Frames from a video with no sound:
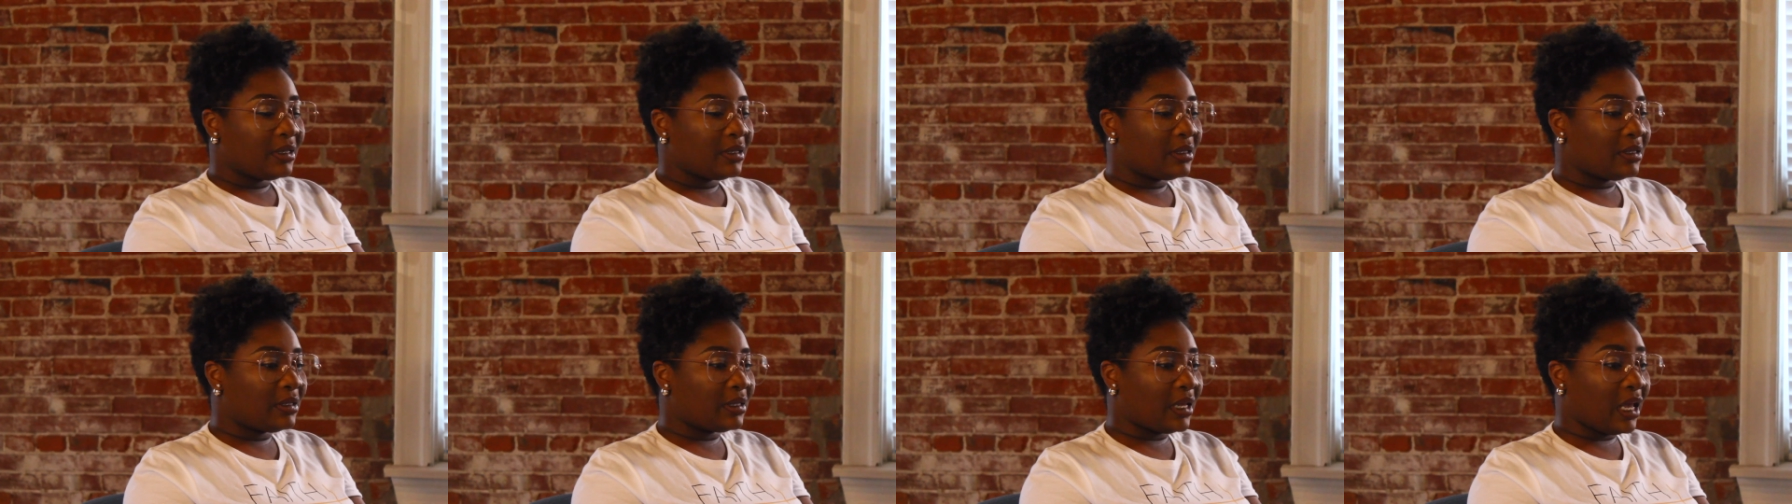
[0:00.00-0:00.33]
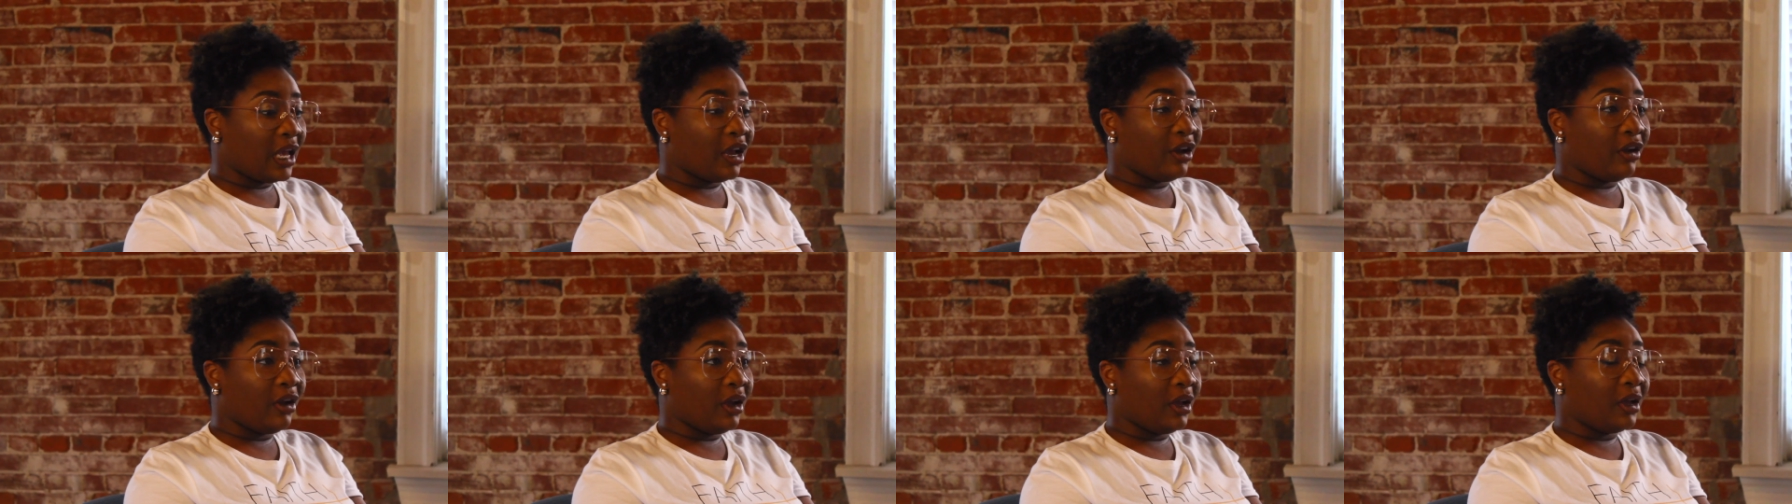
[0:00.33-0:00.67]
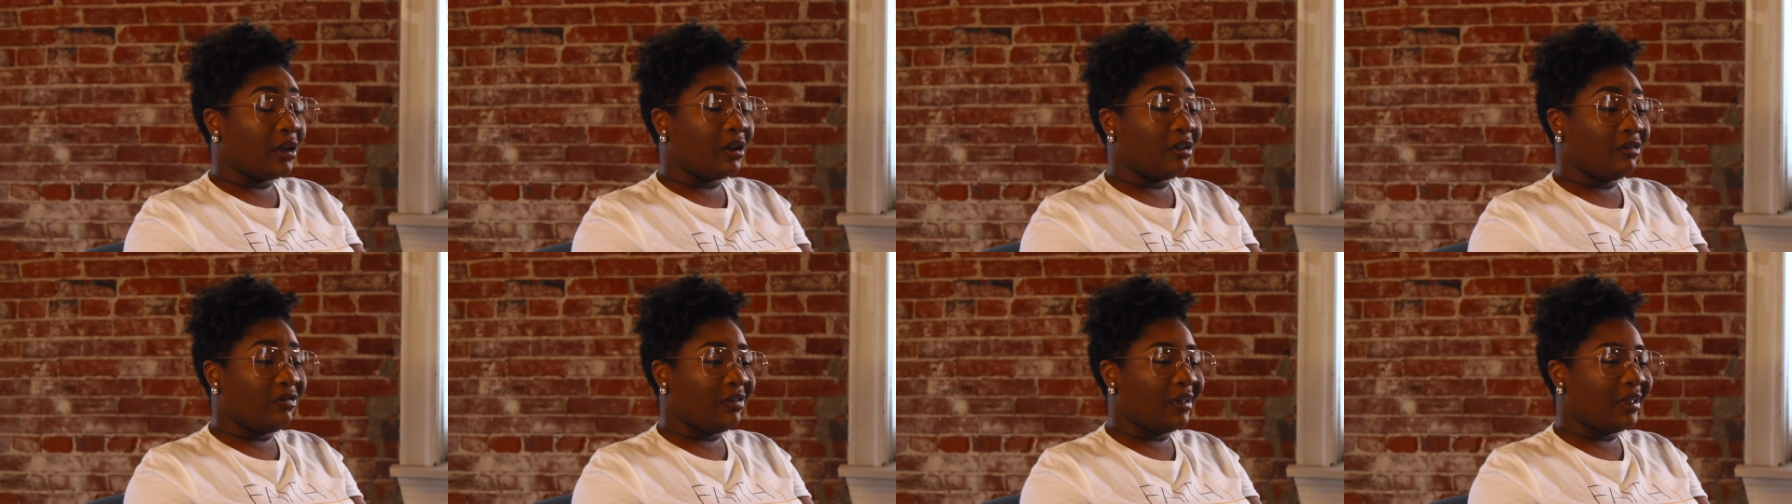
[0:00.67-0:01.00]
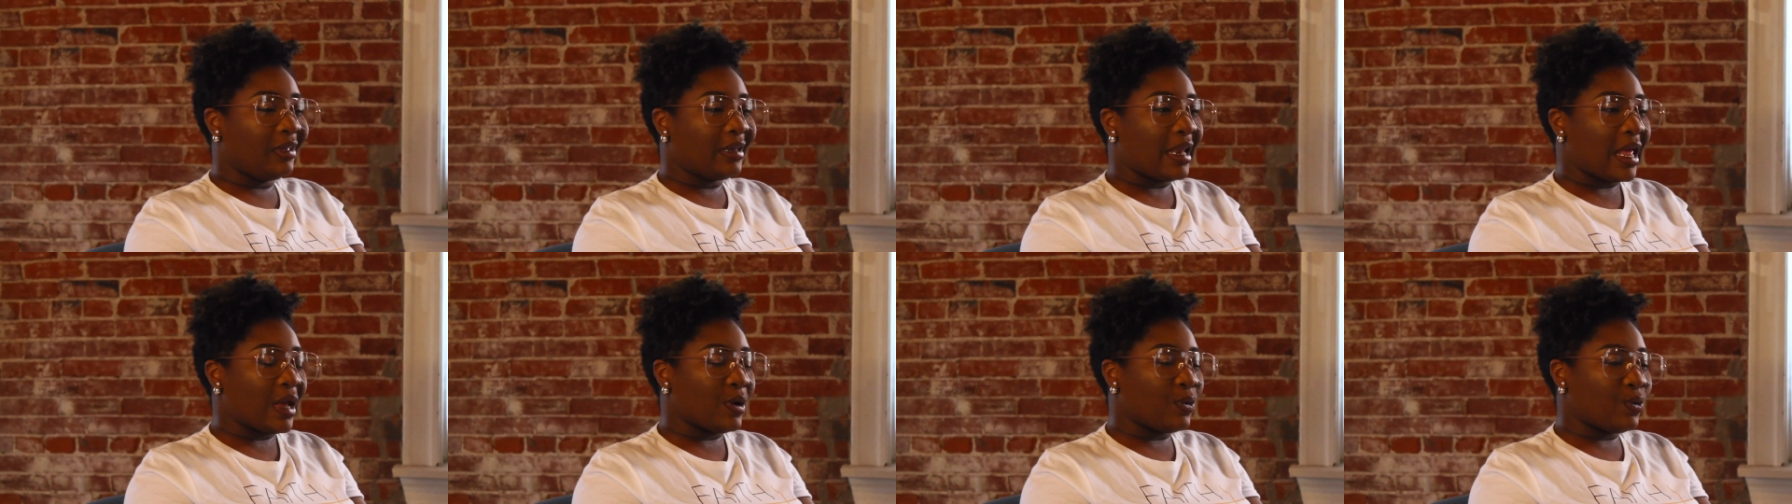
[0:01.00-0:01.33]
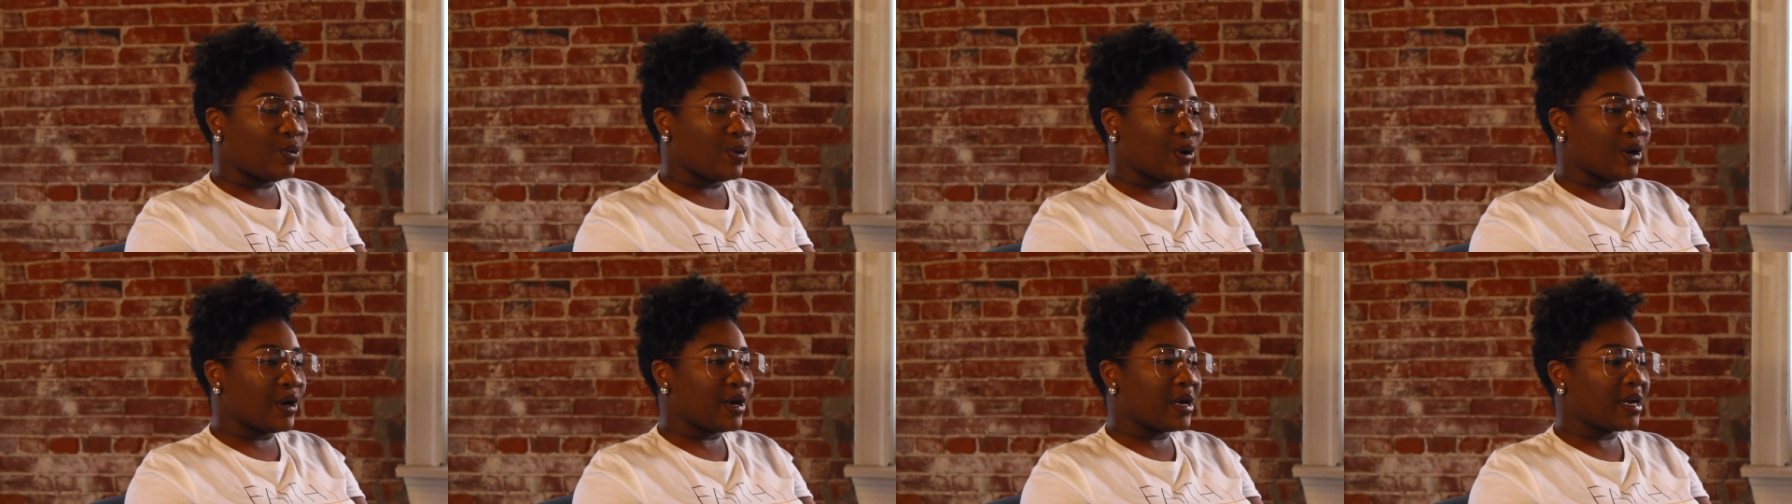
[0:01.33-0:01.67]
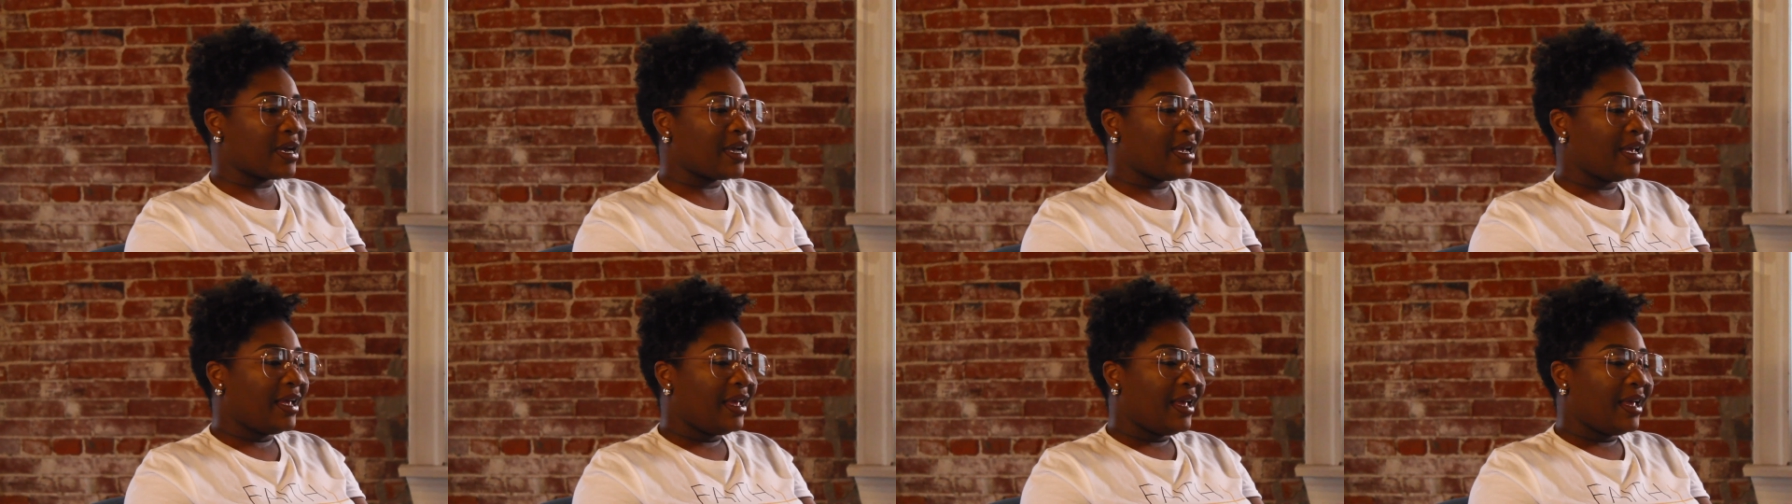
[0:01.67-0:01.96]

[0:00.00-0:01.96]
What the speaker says: scary event at work,